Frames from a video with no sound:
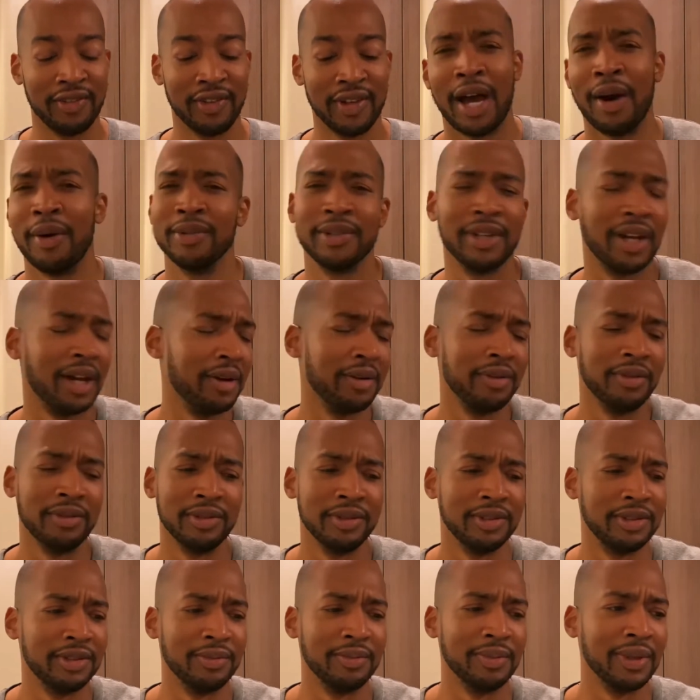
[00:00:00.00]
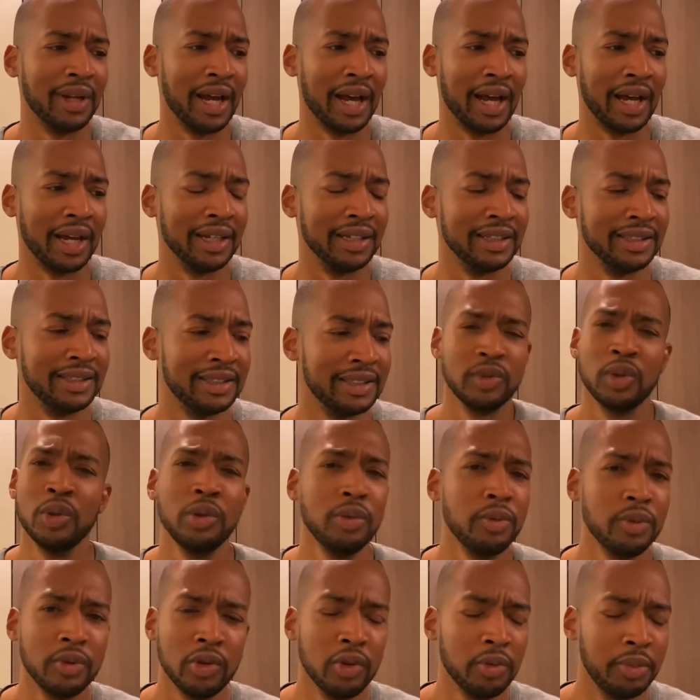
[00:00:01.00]
I was out with some guys, cool
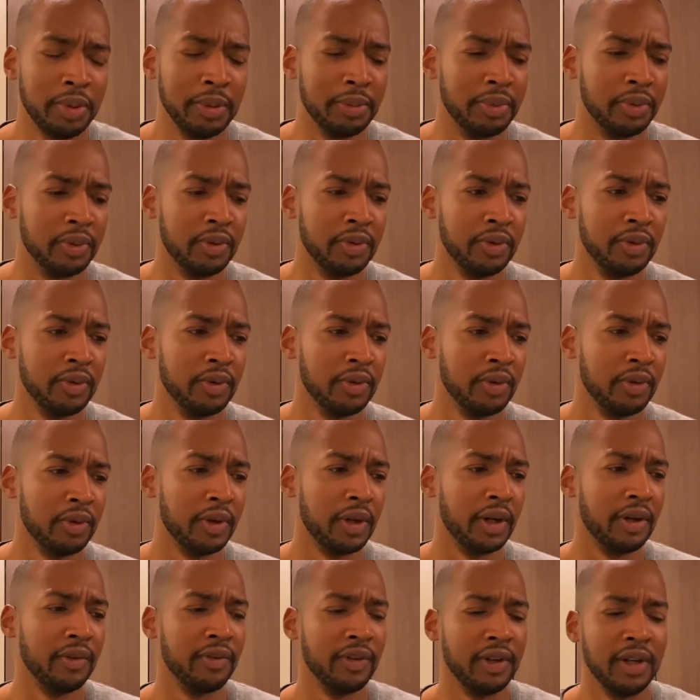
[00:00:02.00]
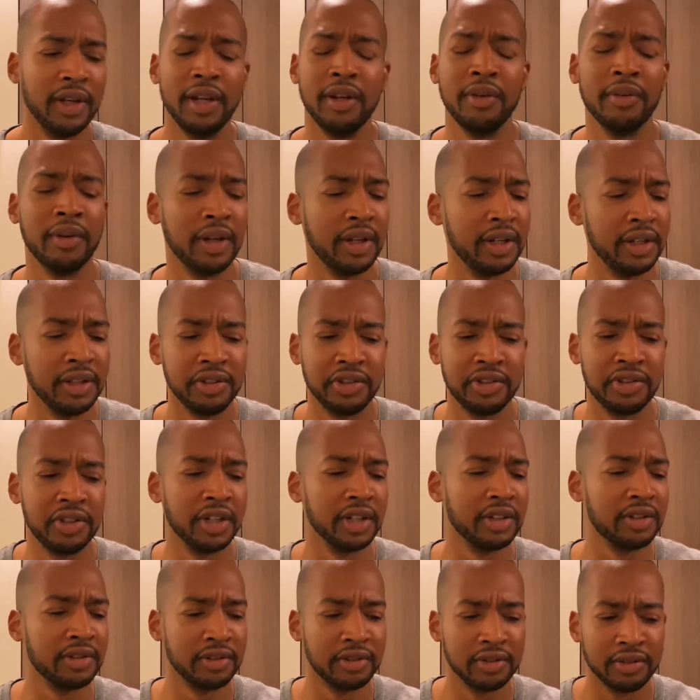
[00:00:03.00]
people or whatever. And anyway, these
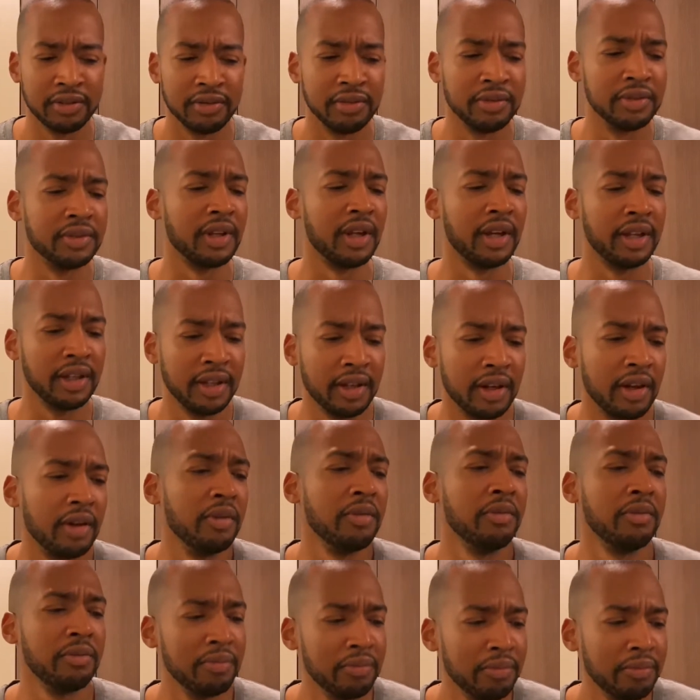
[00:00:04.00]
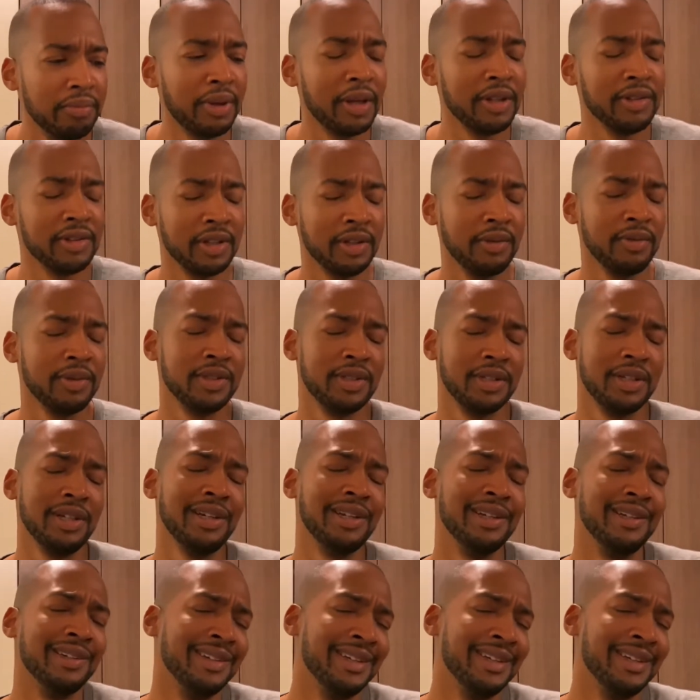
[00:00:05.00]
chicks was like, you know, basically what's good.